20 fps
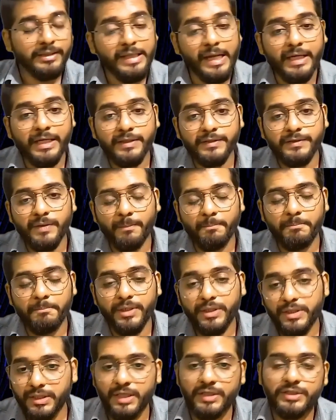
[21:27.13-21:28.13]
That is the
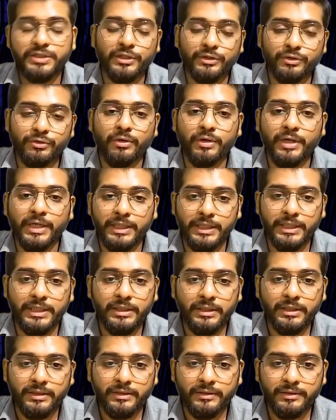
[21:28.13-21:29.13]
biggest
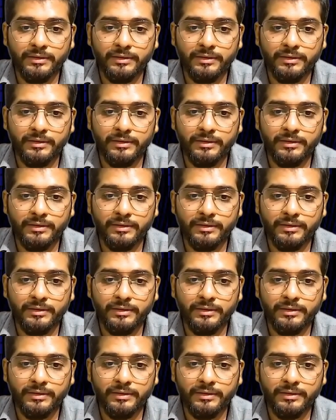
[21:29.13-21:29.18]
authority